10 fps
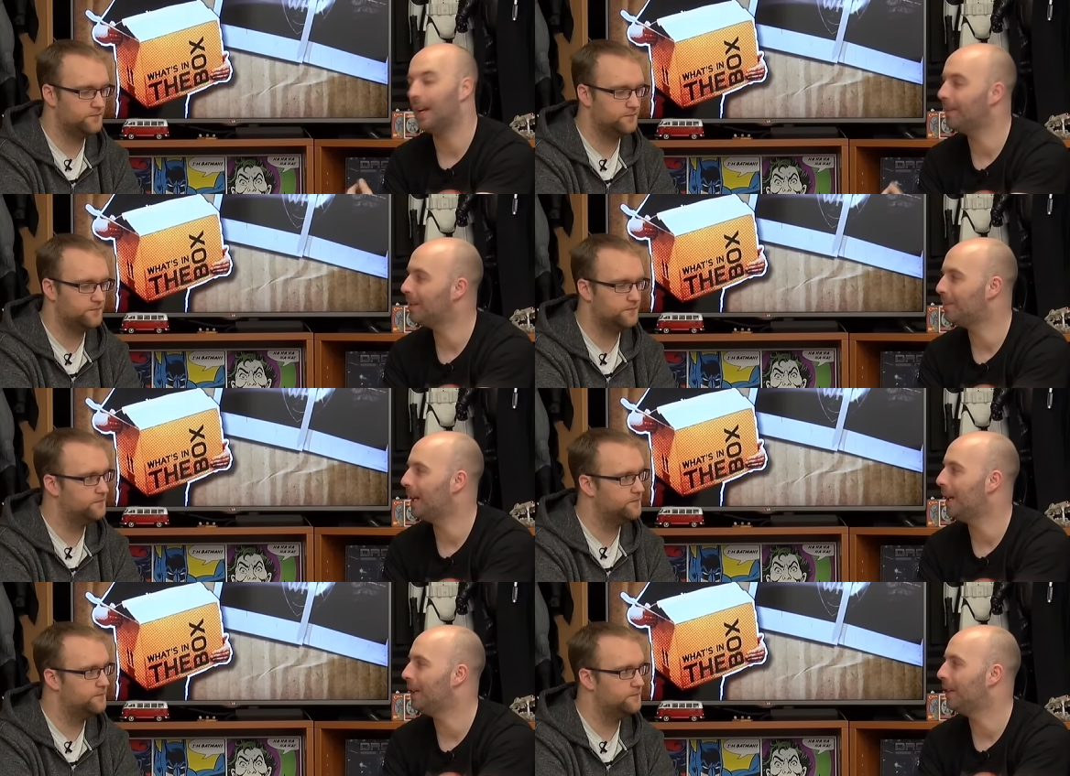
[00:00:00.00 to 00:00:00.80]
Speaker 1: I've got
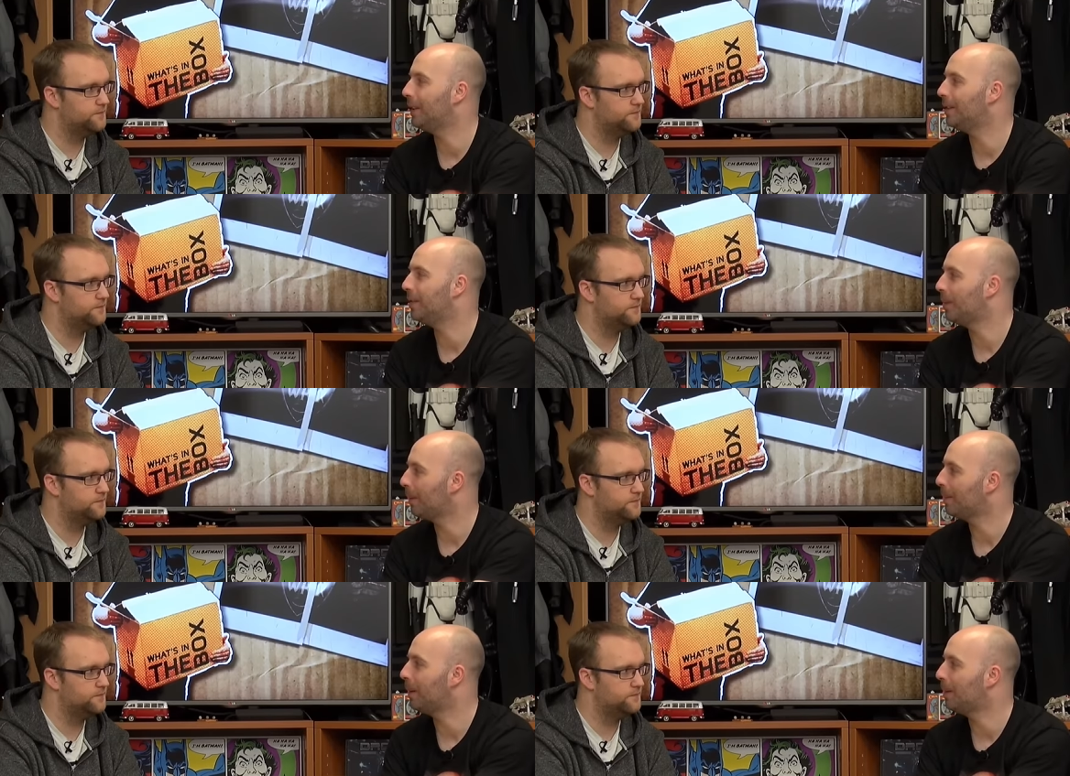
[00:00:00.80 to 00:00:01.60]
my idea of it just
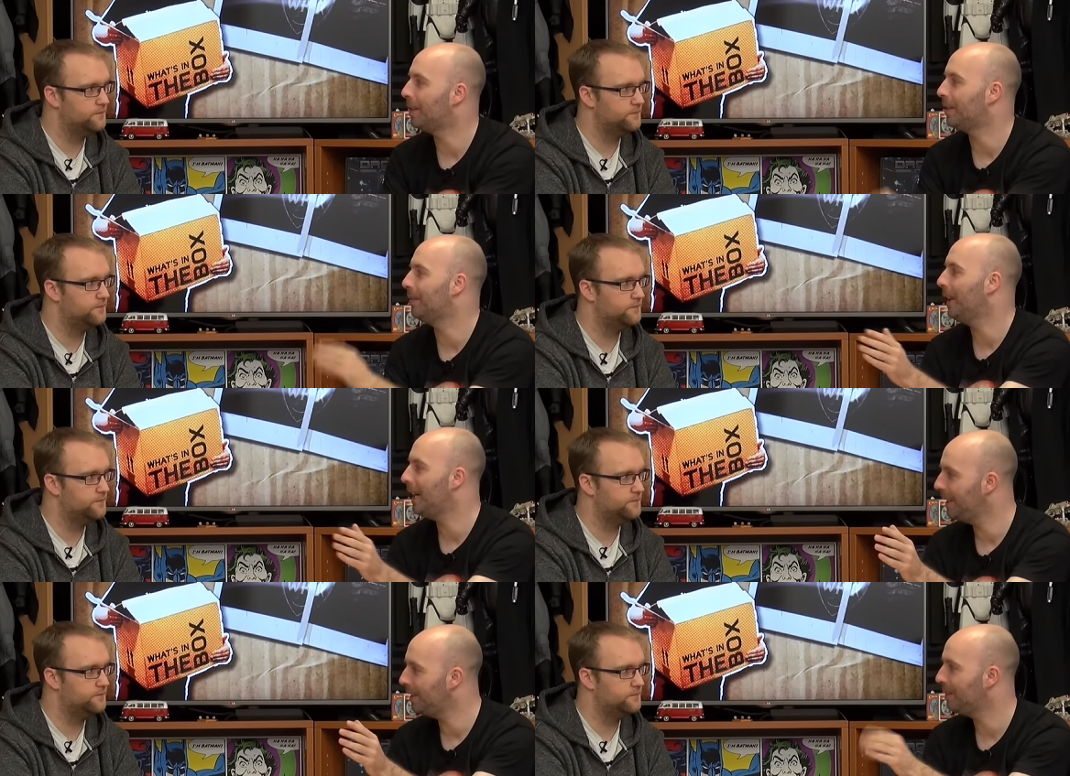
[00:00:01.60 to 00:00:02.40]
dropping bombs as it
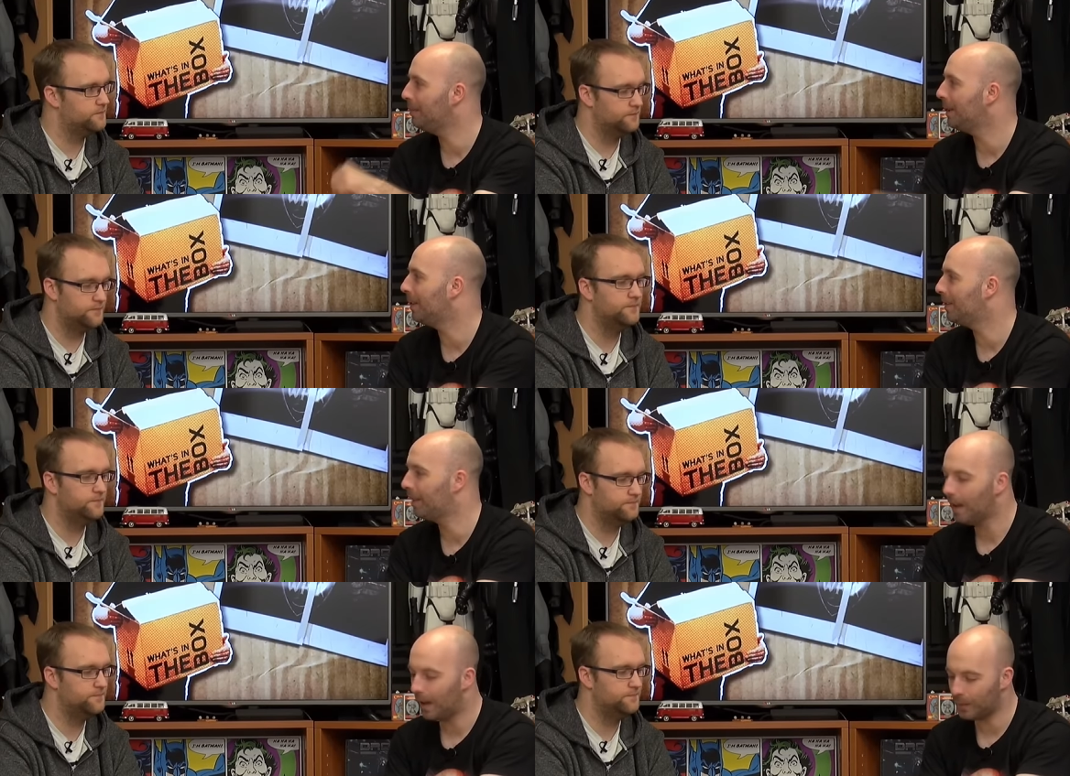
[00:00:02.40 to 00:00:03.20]
flies mm-hmm. because,
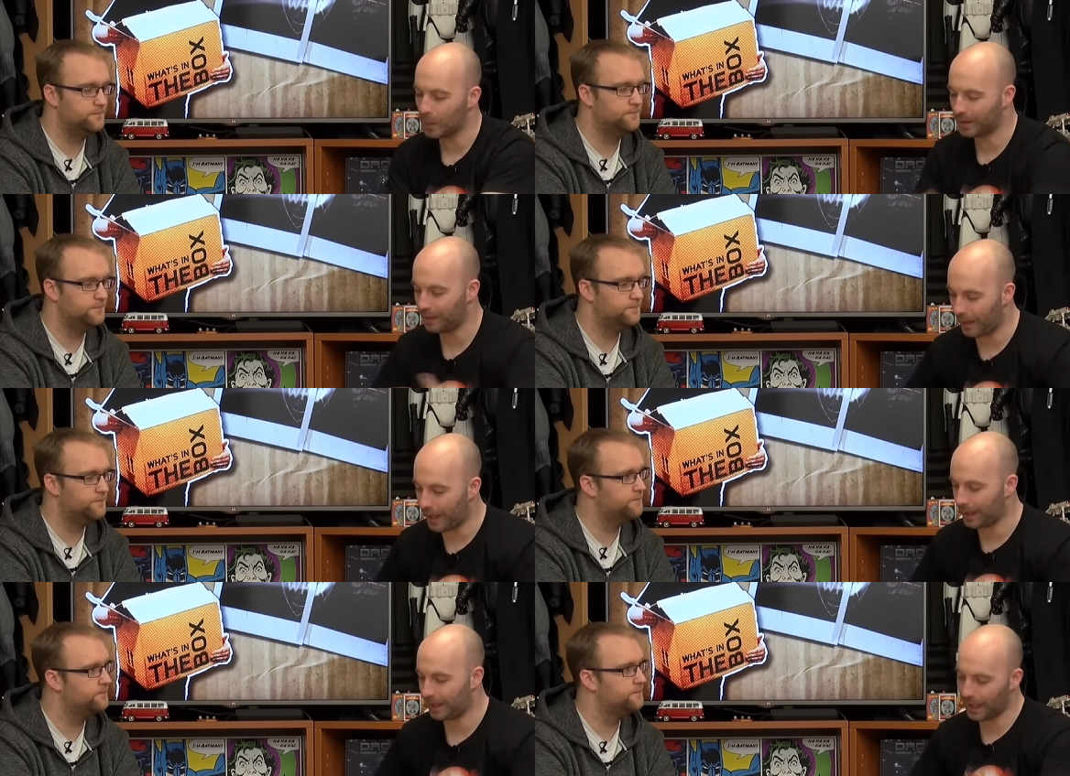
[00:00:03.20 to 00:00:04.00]
mm-hmm. of course, it's
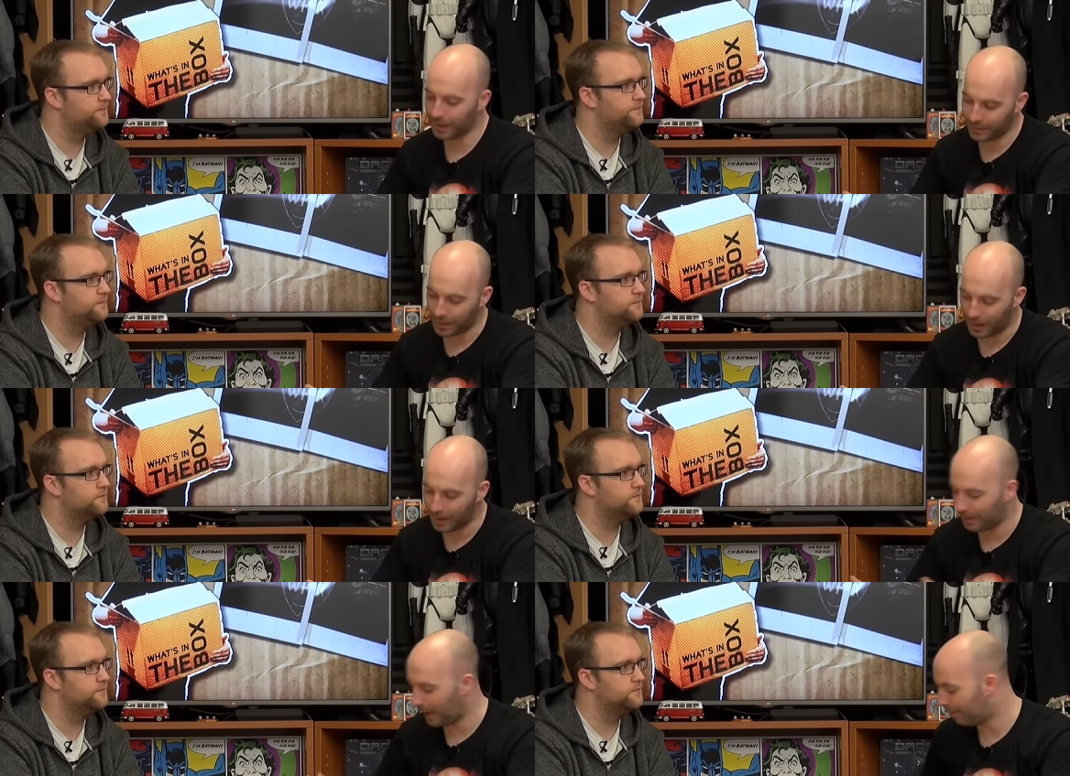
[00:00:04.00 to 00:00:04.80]
flying and it's got
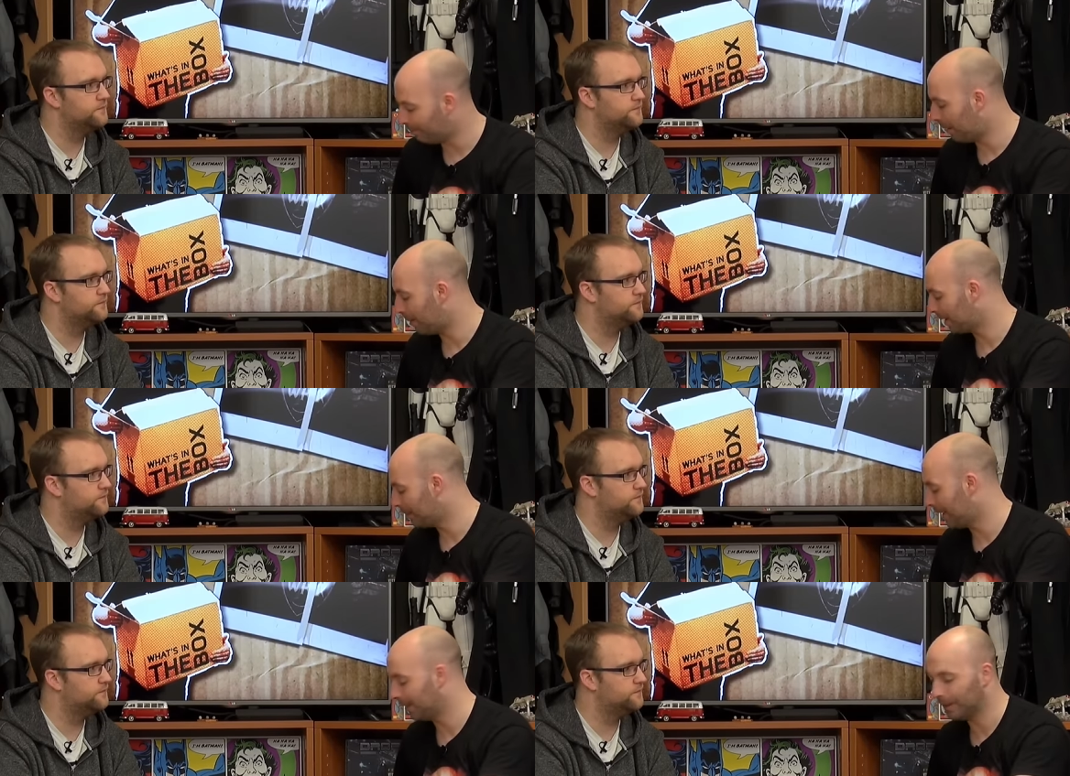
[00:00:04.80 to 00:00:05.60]
that kind of bomber
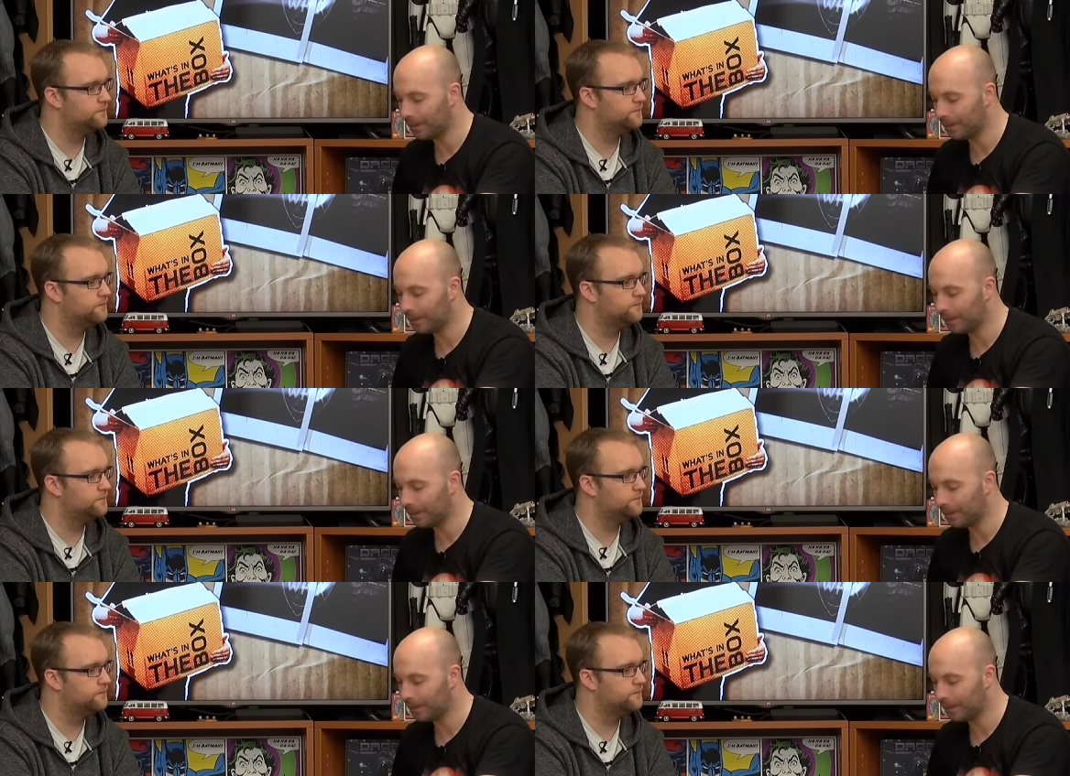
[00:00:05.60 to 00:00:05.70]
command look.